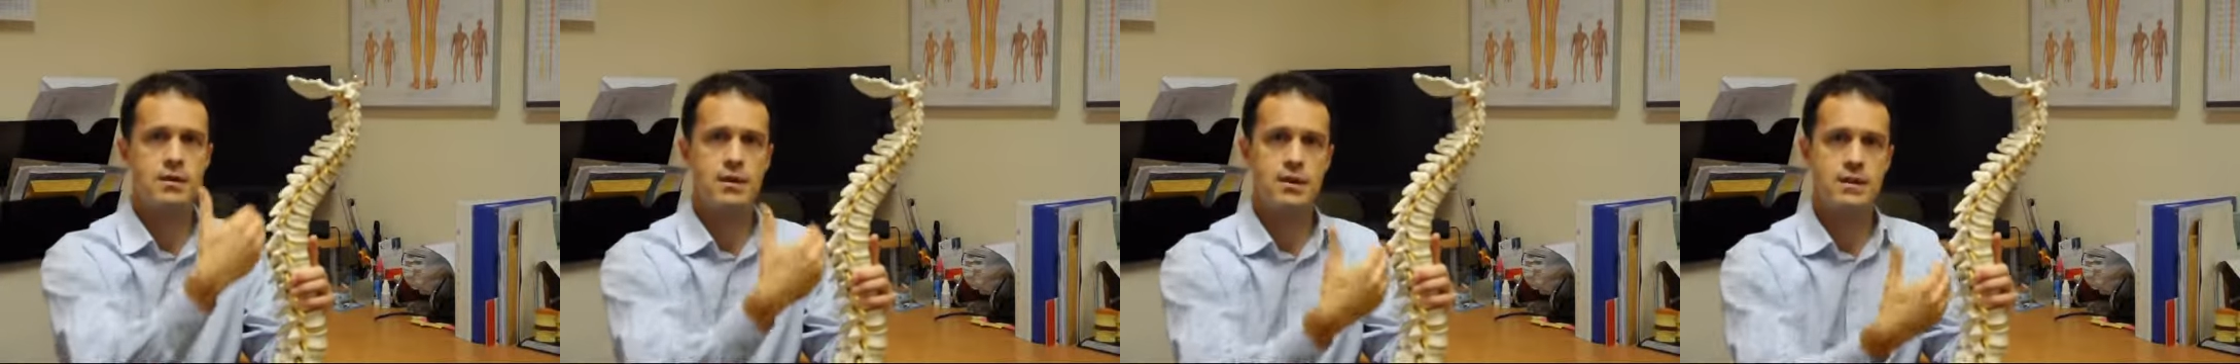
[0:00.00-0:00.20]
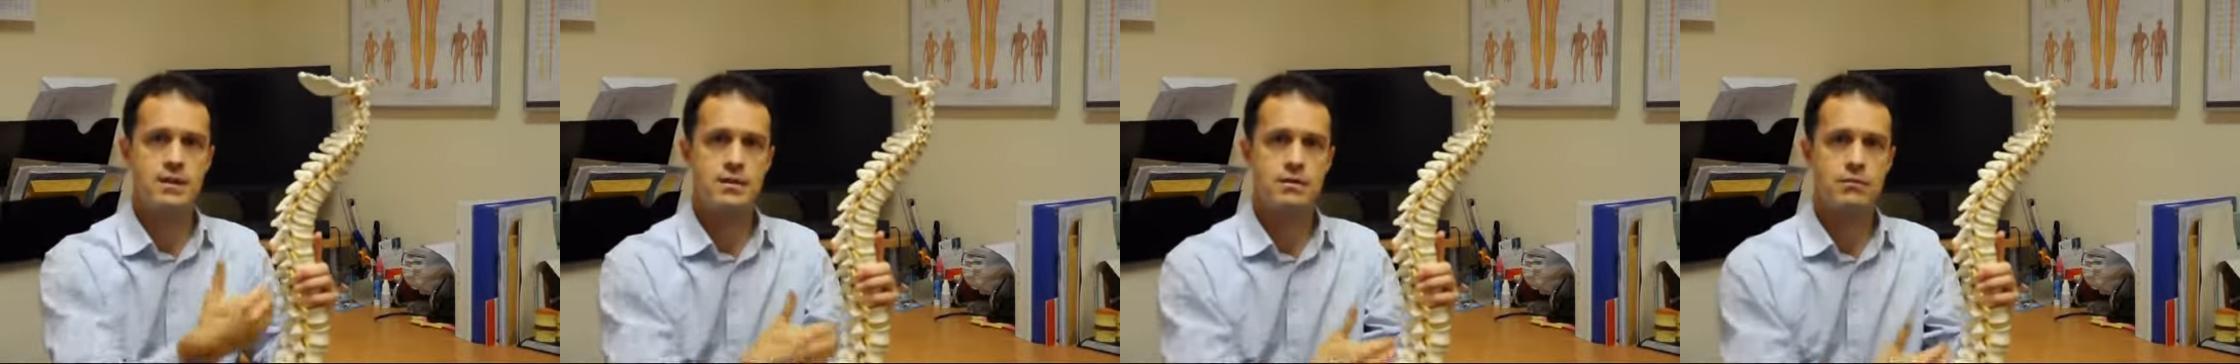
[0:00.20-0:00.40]

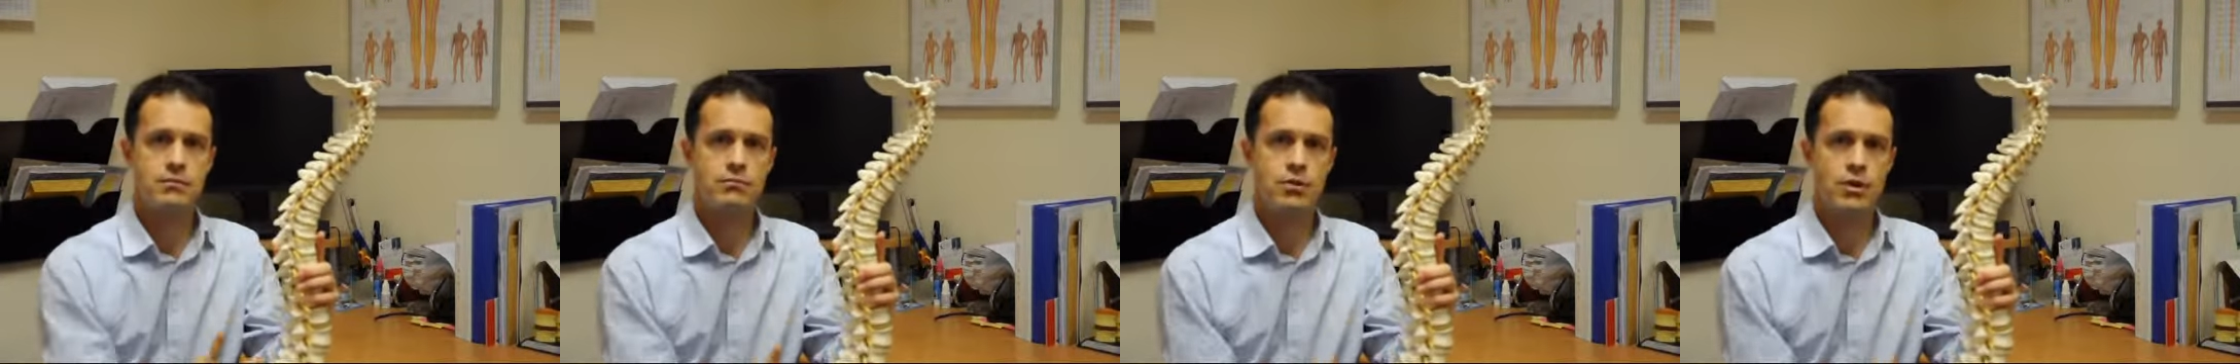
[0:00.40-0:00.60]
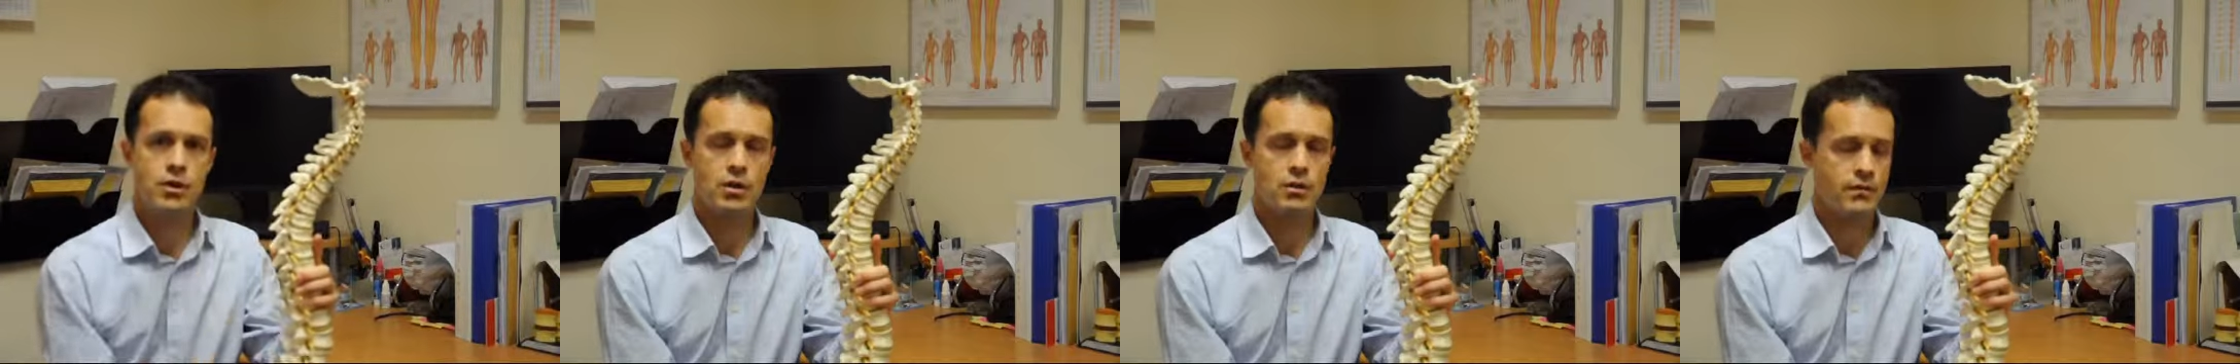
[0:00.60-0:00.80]
nice
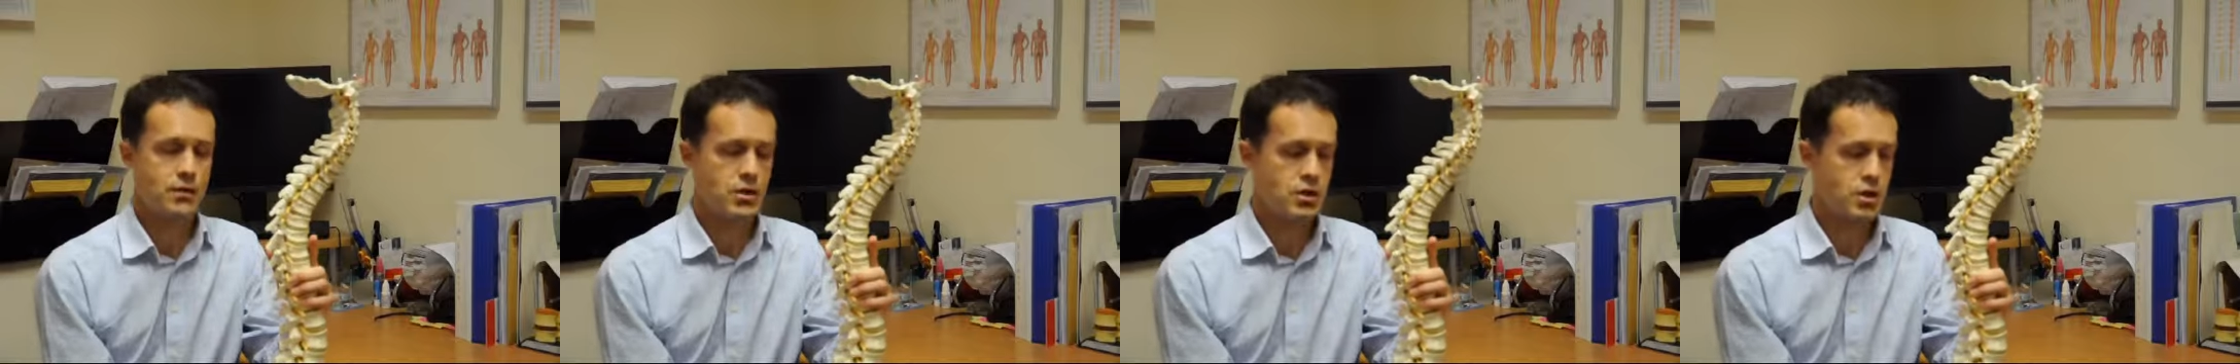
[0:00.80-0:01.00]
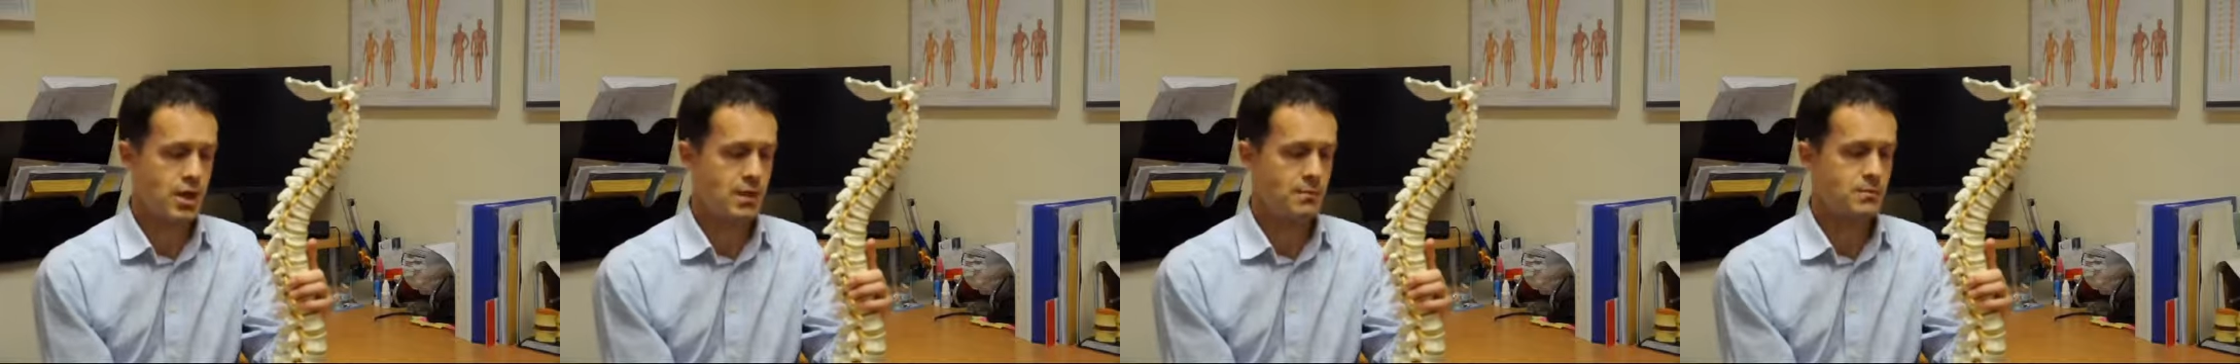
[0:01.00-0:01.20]

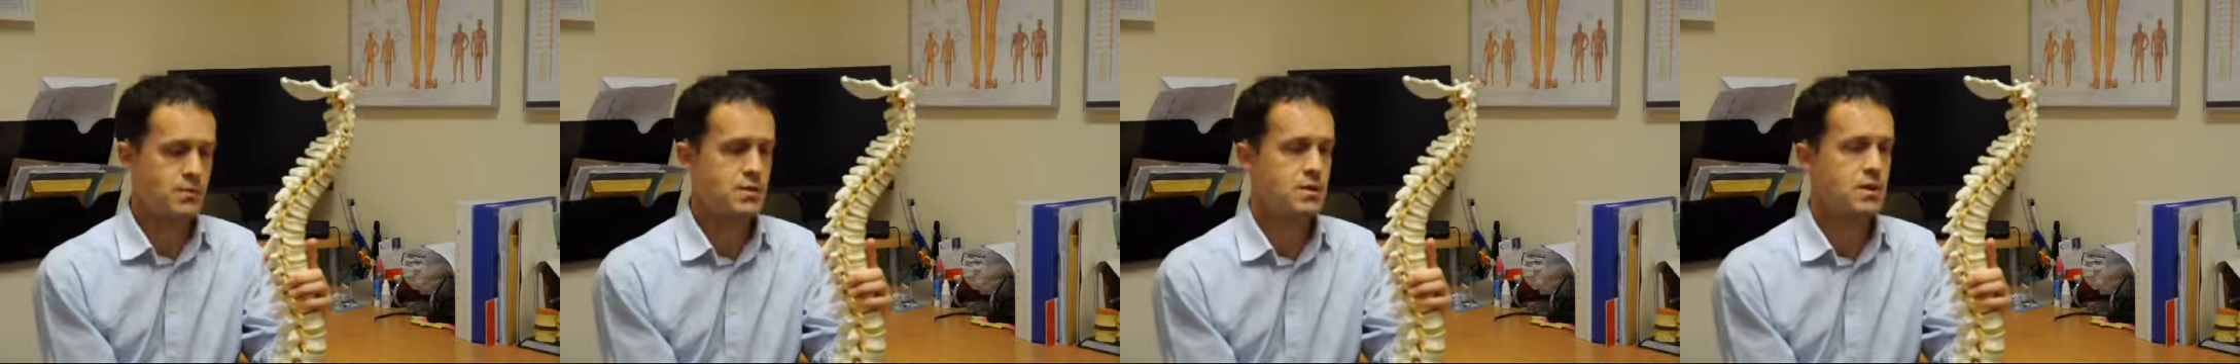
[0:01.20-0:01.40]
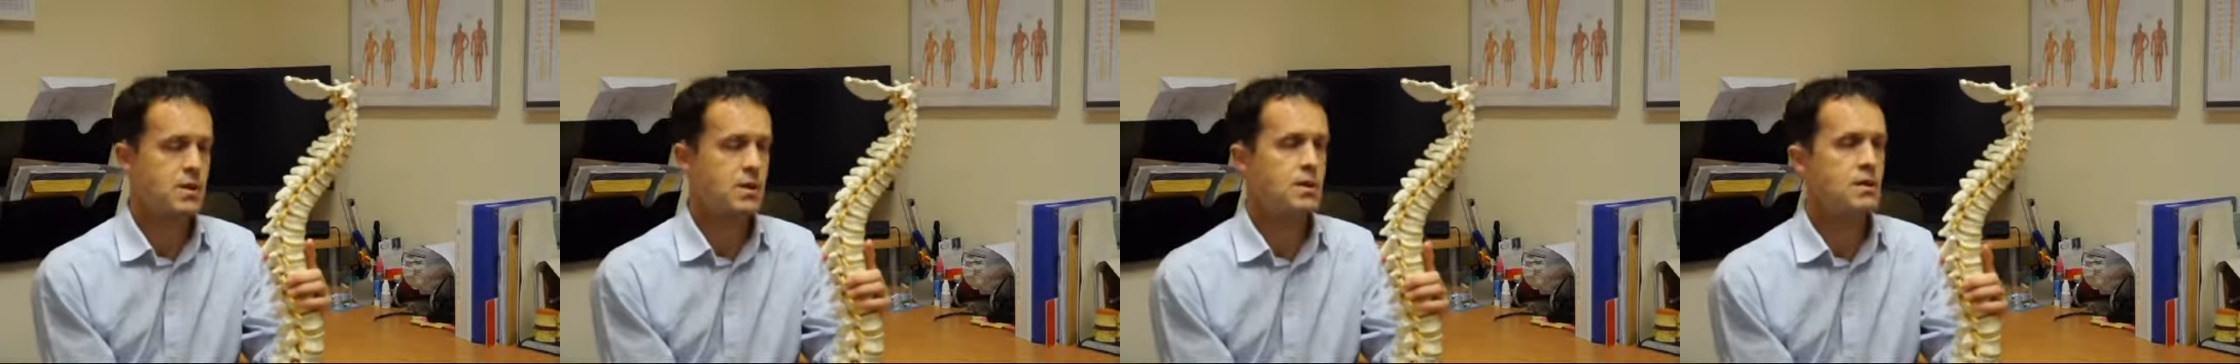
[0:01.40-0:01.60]
curvy
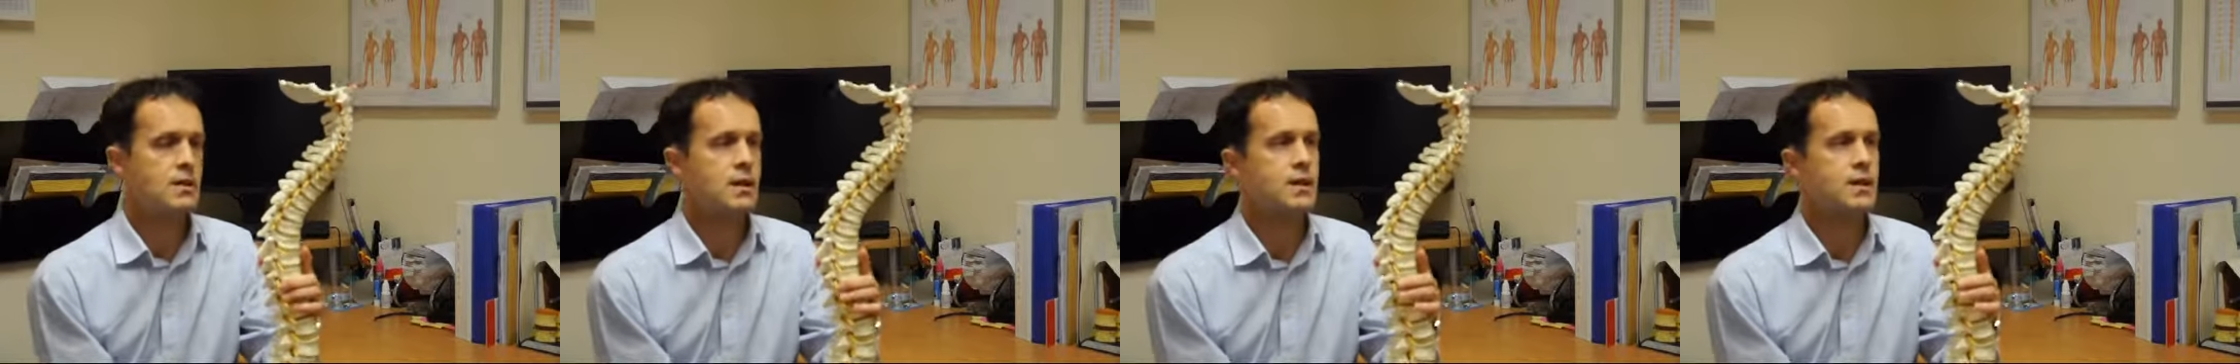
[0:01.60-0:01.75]
shapes.